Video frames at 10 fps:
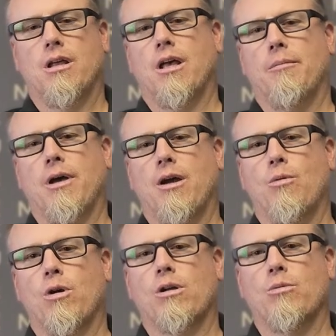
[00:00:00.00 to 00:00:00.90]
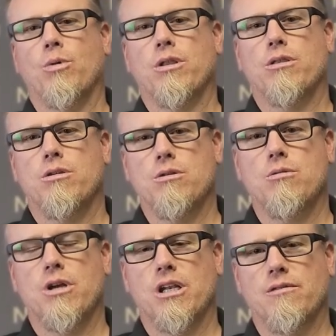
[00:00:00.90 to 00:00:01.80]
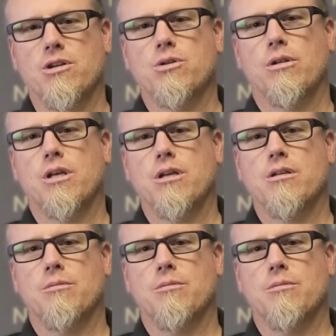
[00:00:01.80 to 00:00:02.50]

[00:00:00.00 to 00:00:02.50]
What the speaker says: I work with you individually